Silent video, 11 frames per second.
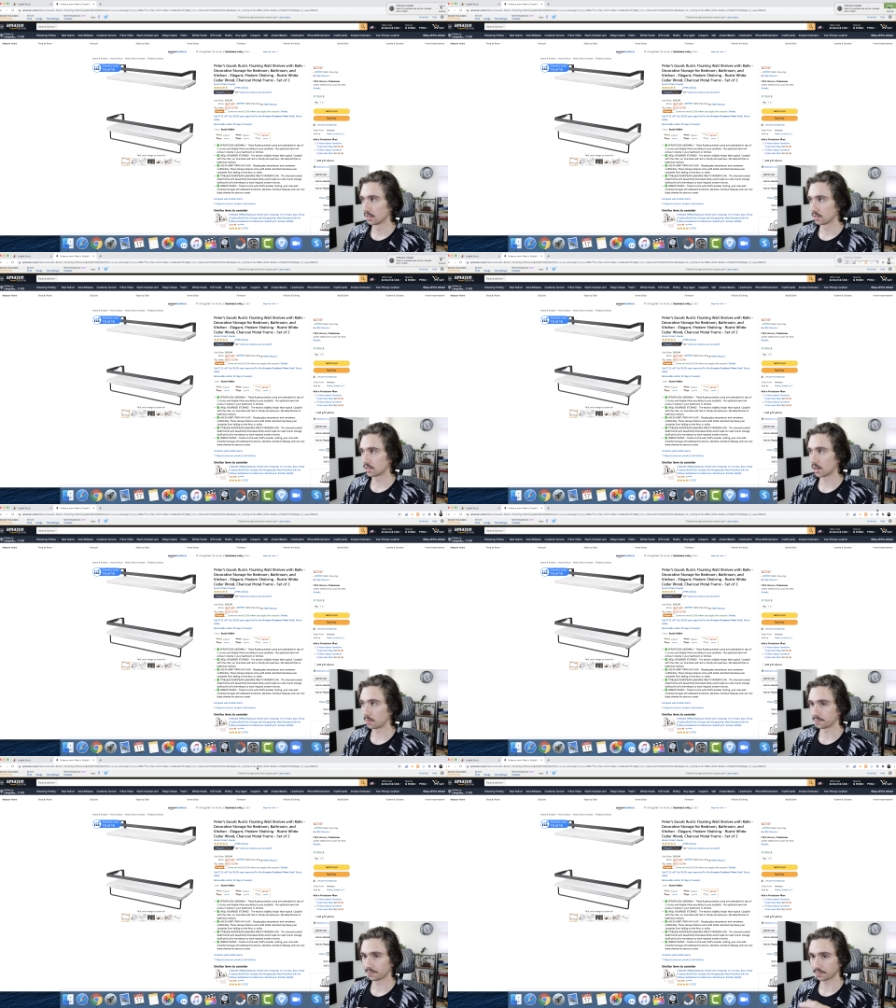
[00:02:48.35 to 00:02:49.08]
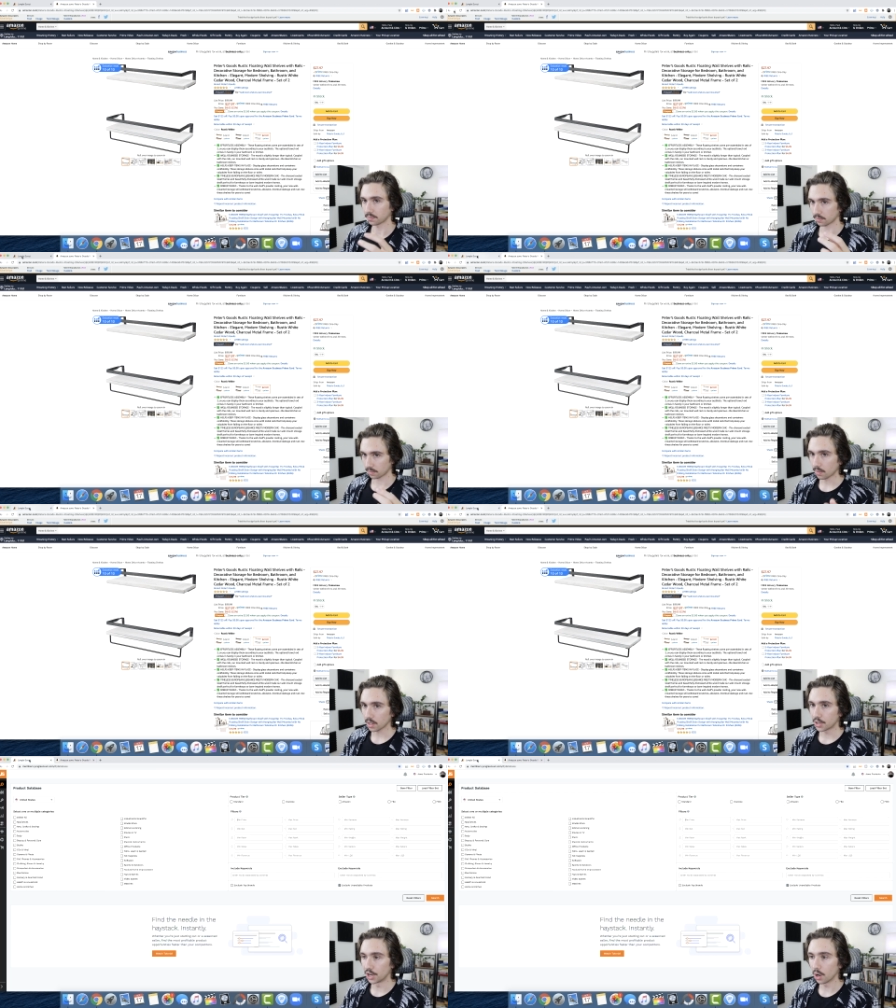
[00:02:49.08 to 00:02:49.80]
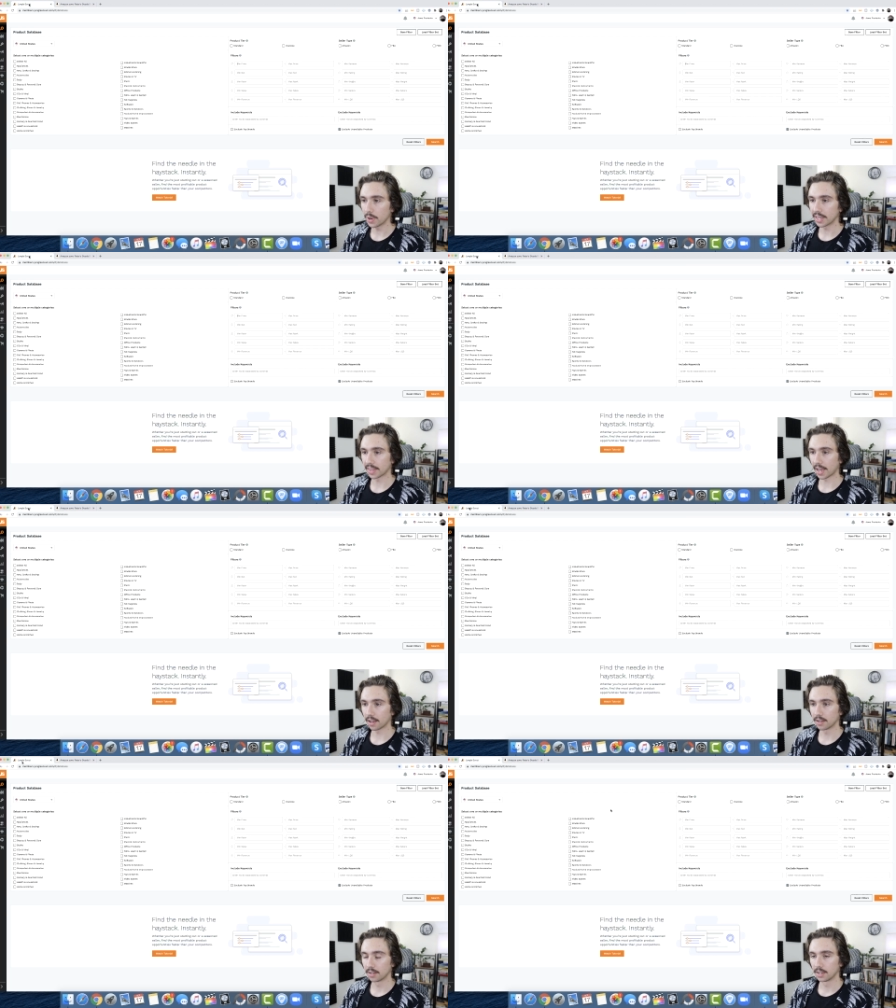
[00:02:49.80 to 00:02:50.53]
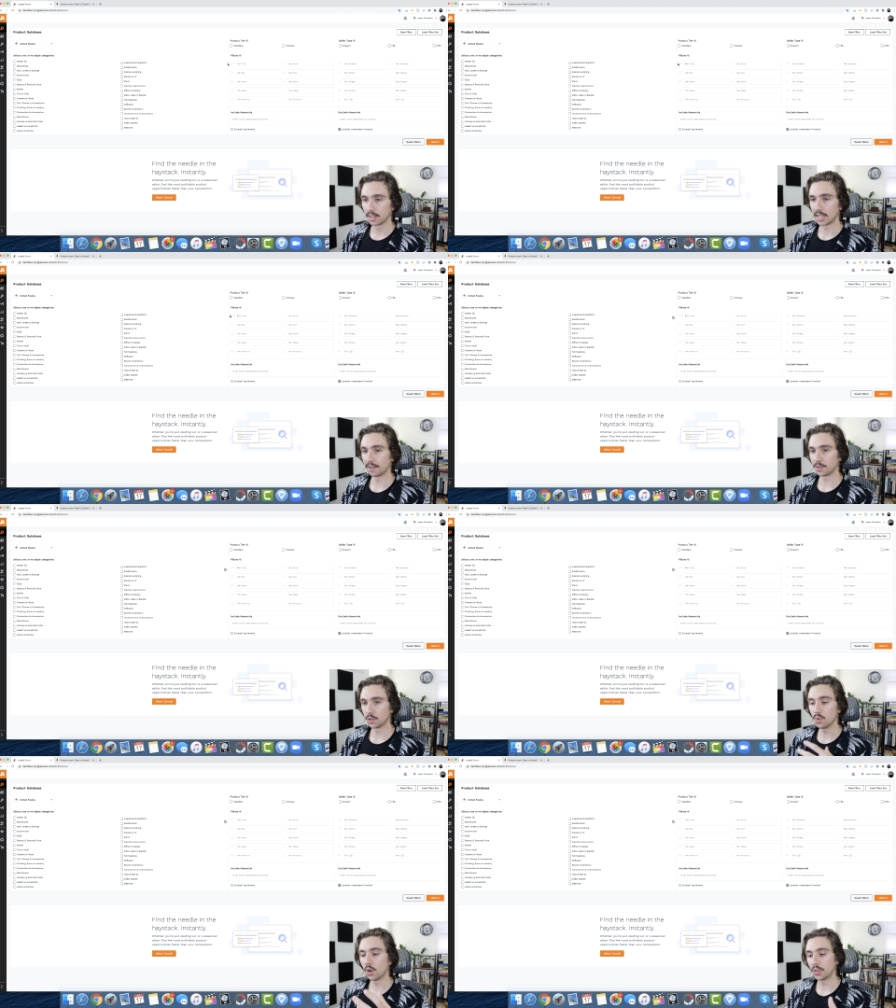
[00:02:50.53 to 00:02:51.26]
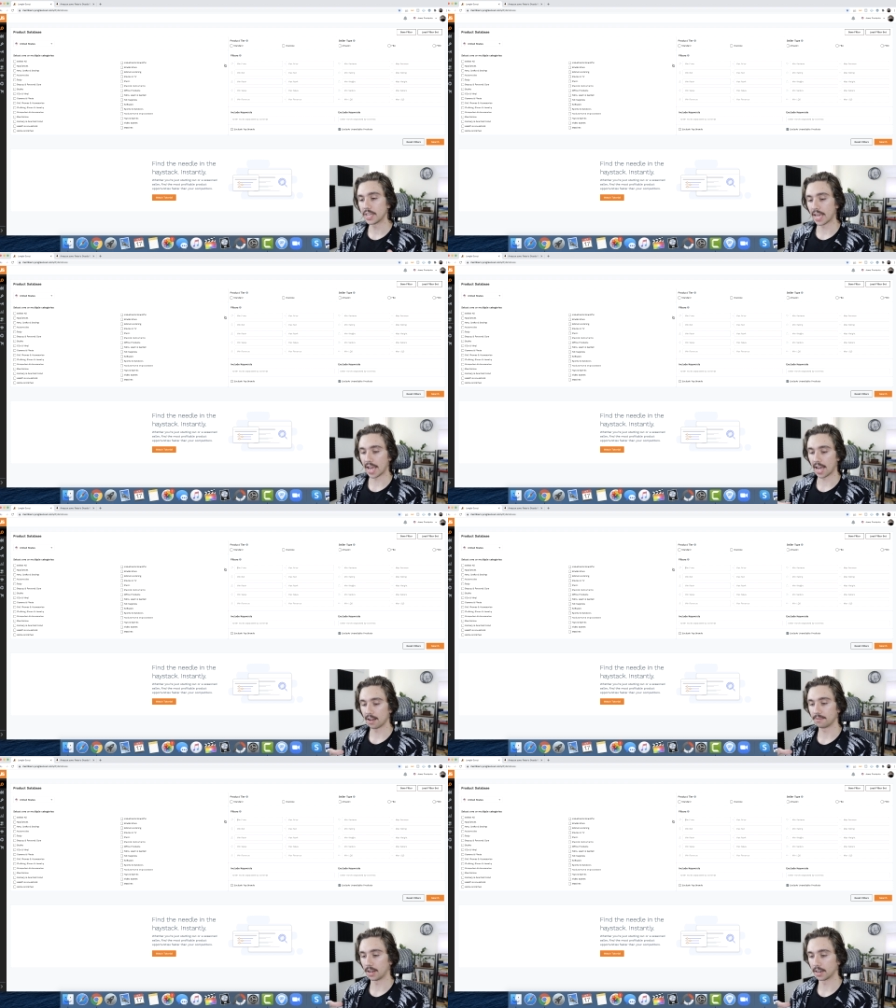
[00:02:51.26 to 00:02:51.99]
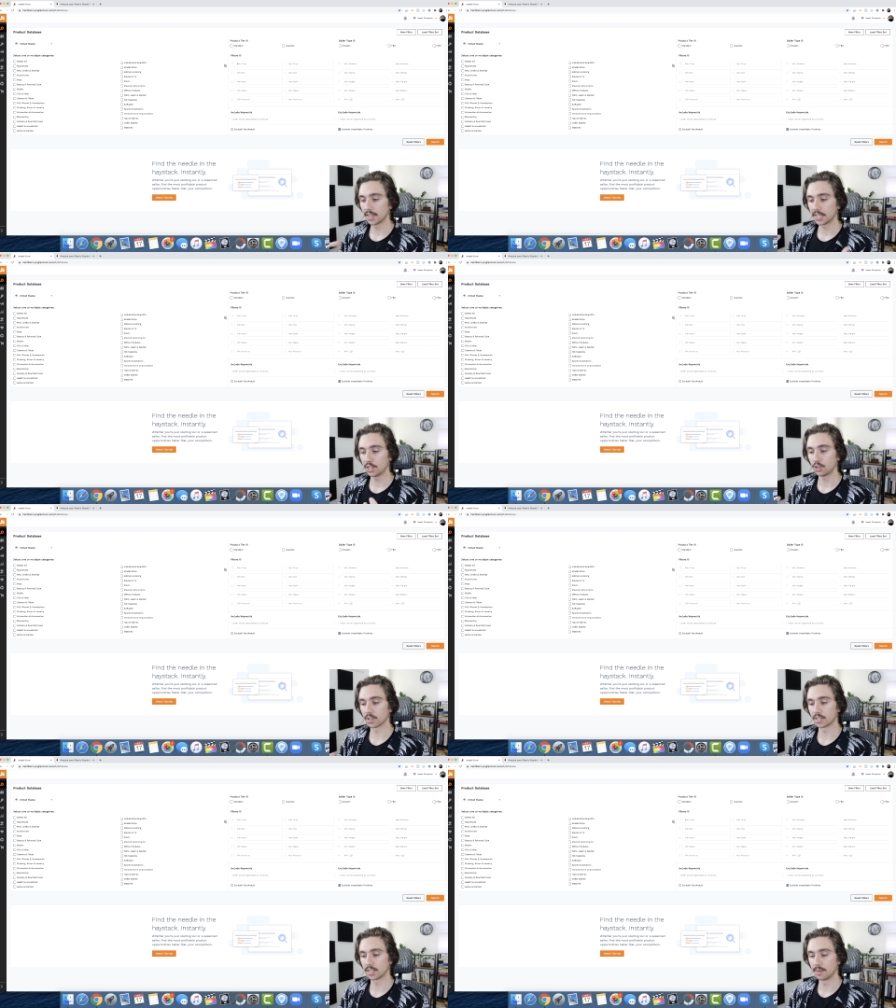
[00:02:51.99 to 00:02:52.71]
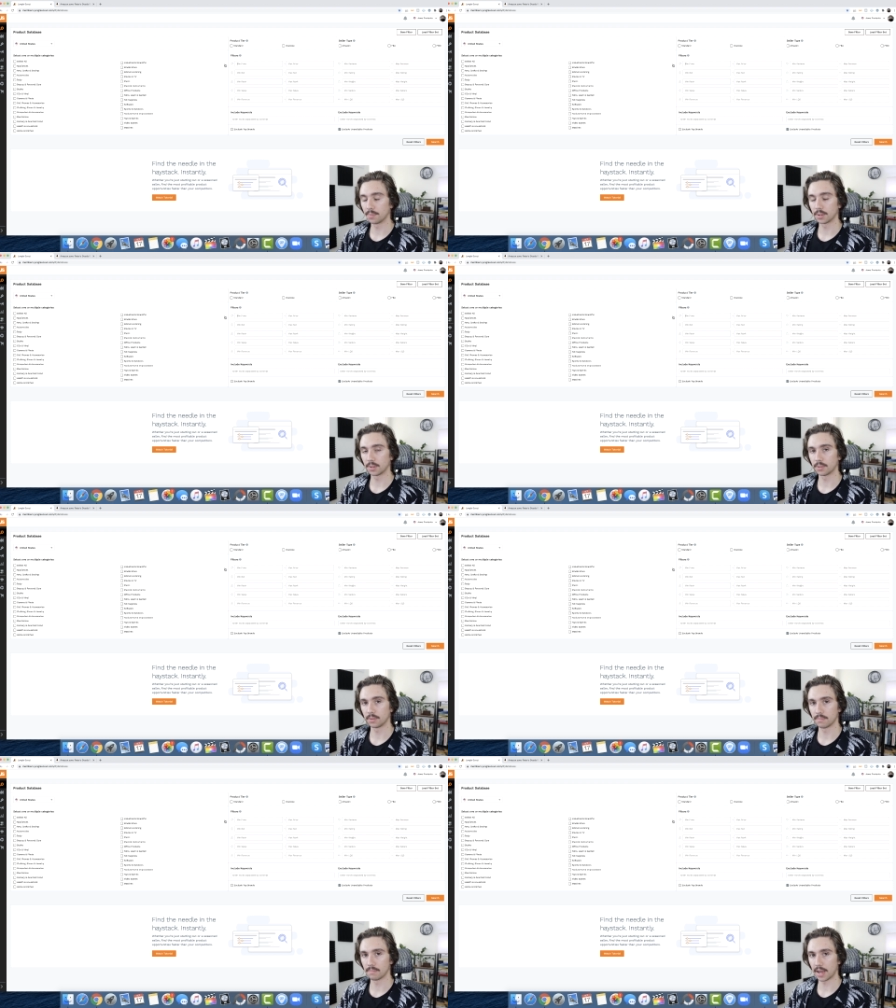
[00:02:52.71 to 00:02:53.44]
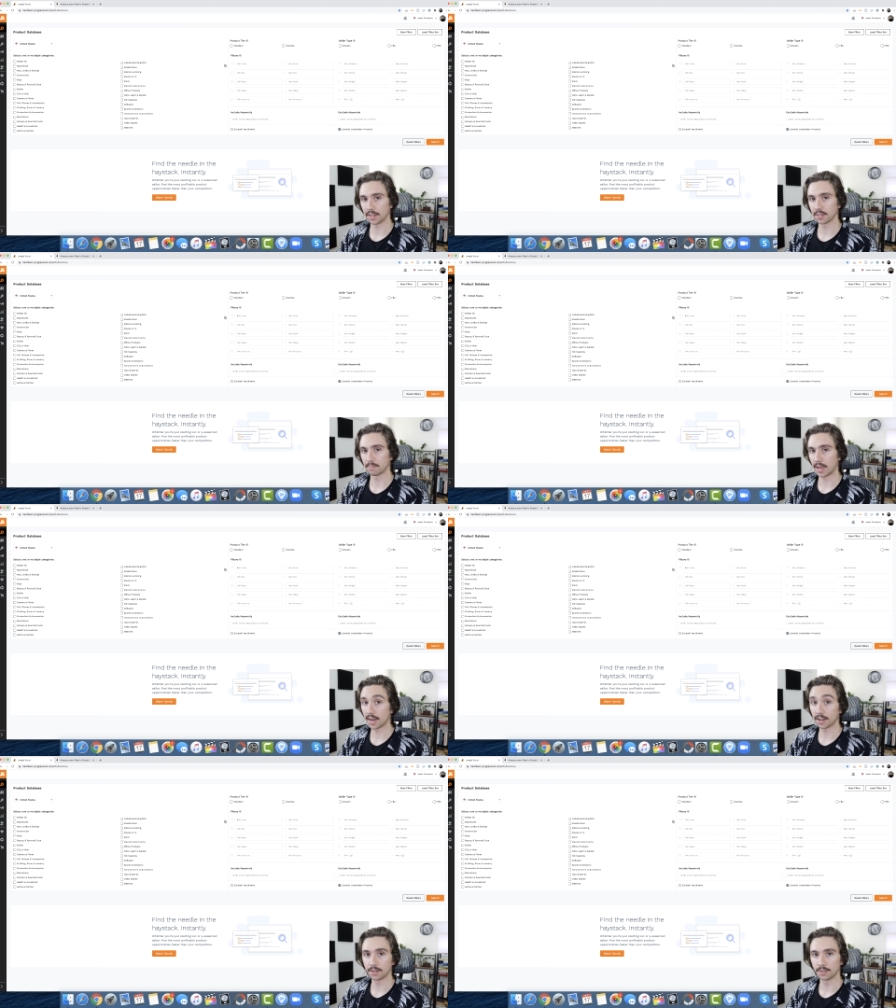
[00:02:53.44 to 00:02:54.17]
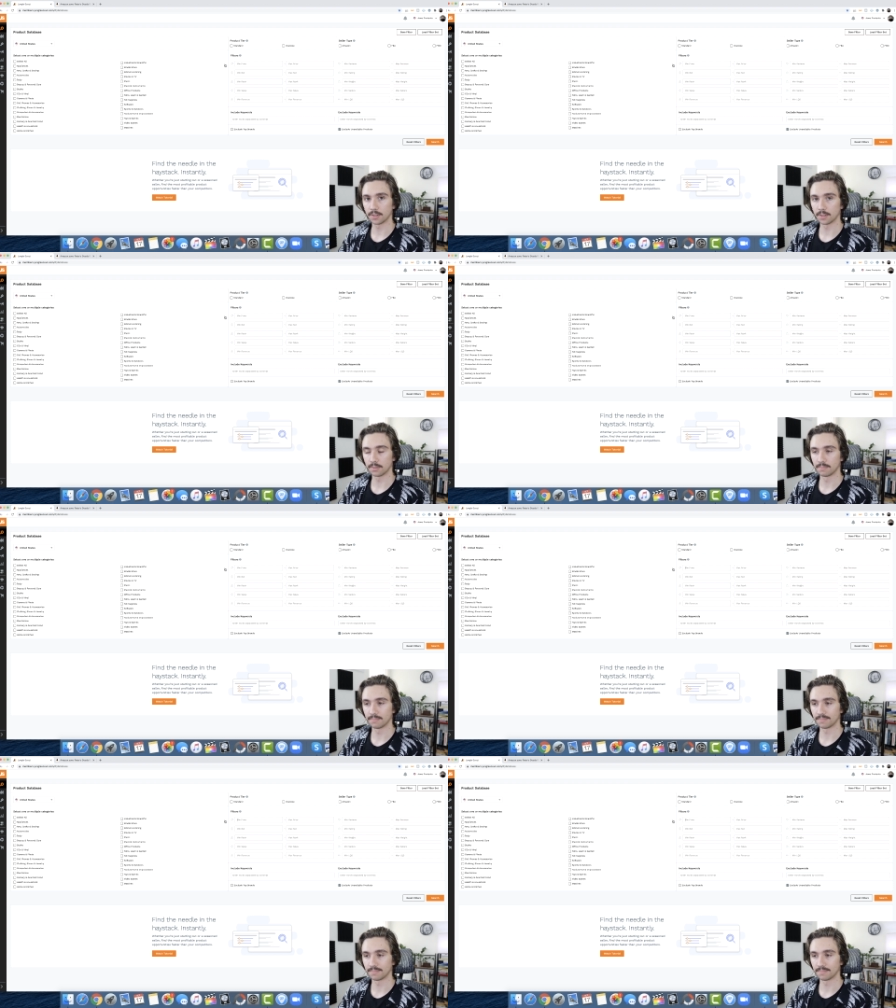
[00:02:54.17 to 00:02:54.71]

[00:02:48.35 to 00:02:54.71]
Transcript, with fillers: So knowing that, if you only have, I'm going to teach you a simple mathematical